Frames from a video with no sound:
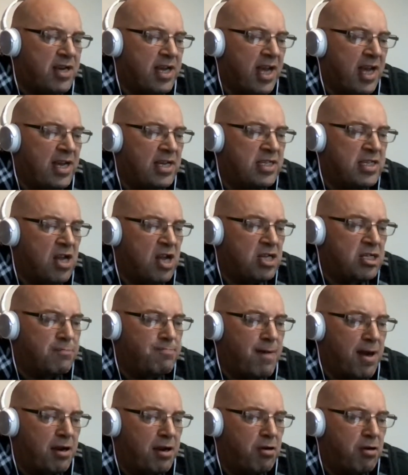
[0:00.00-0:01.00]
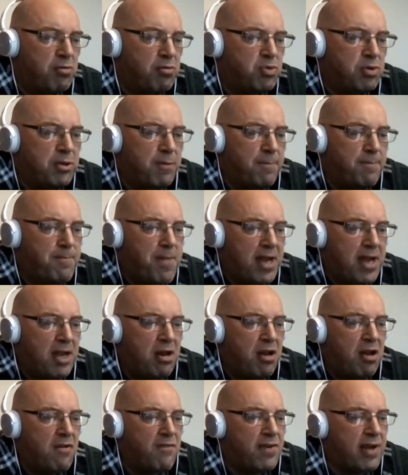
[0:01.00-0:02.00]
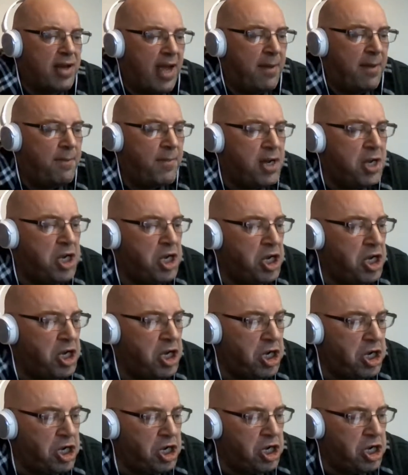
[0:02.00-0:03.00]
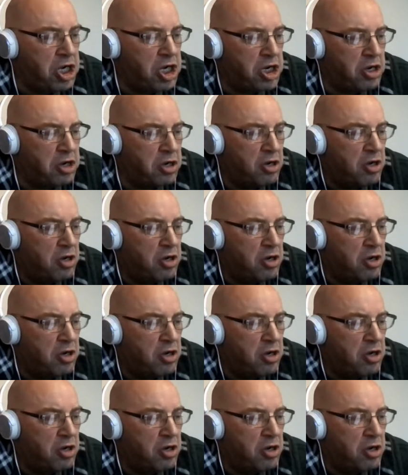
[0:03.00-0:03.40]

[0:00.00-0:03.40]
king's last battle was with the Battle of Caemlyn,